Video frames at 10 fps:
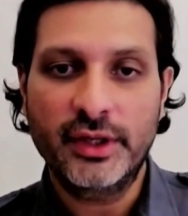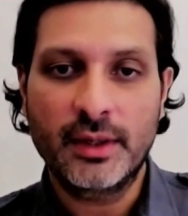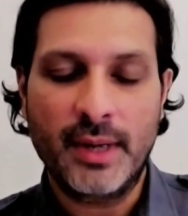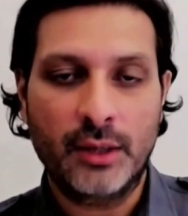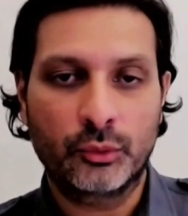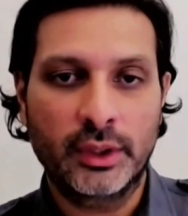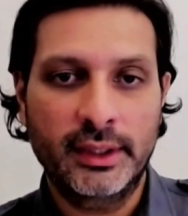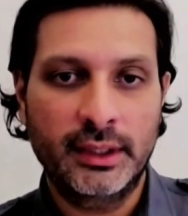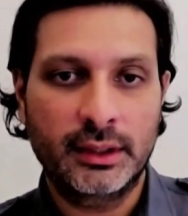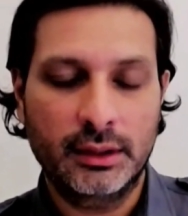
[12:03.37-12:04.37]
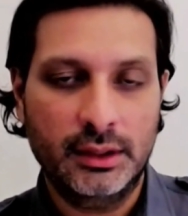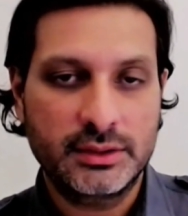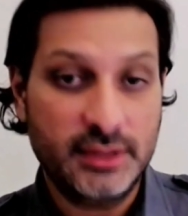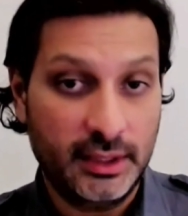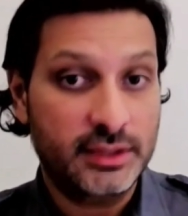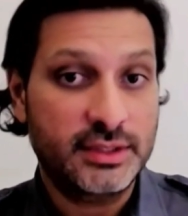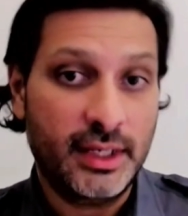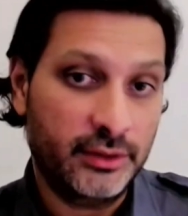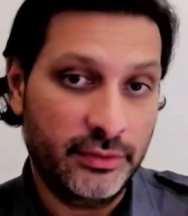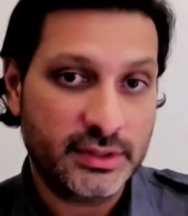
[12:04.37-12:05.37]
thing about running, say,
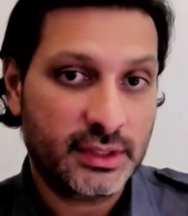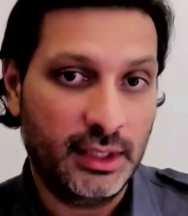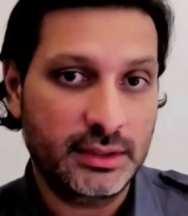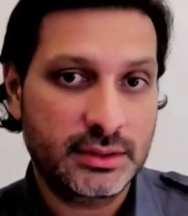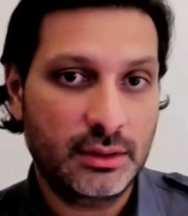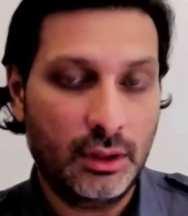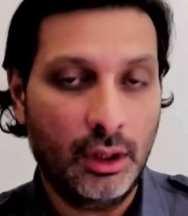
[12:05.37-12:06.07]
Cassandra in this case,